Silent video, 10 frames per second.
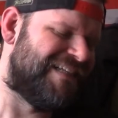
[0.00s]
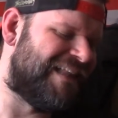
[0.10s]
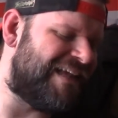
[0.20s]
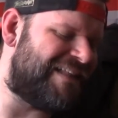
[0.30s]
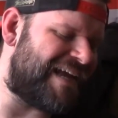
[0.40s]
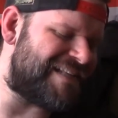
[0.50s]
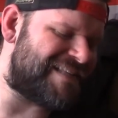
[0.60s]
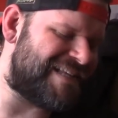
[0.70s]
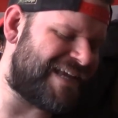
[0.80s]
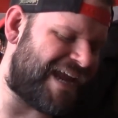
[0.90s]
Like, that's
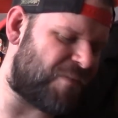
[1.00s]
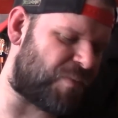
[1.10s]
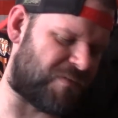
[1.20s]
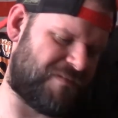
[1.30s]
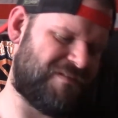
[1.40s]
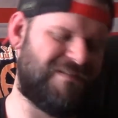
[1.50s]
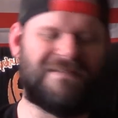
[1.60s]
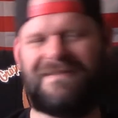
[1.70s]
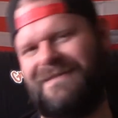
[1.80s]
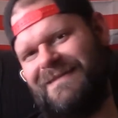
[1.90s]
the gamble
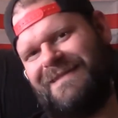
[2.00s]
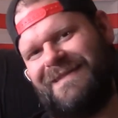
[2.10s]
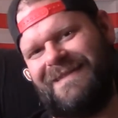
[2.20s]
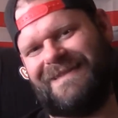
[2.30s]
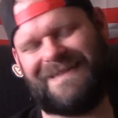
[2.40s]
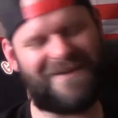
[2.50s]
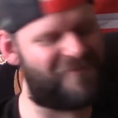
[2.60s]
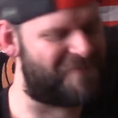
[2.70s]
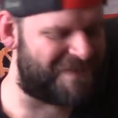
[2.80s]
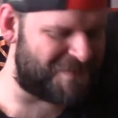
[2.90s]
that
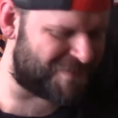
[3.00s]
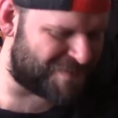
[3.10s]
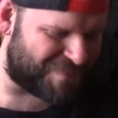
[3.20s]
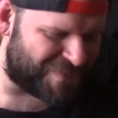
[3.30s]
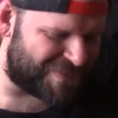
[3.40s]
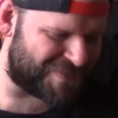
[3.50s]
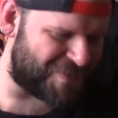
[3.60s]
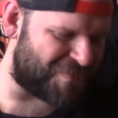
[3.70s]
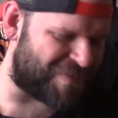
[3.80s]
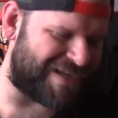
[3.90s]
everybody who supports
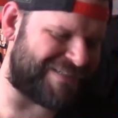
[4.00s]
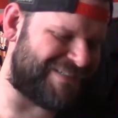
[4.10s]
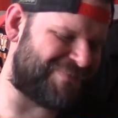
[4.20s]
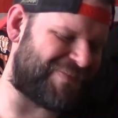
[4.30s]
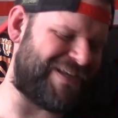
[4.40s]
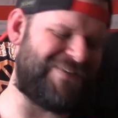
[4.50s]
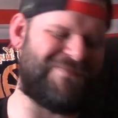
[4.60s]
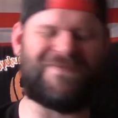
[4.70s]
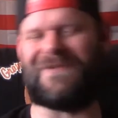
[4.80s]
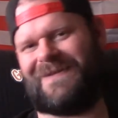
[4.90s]
Joe Biden is playing
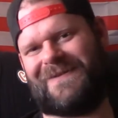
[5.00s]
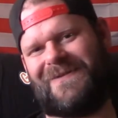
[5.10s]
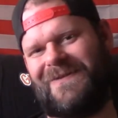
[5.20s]
for. They're all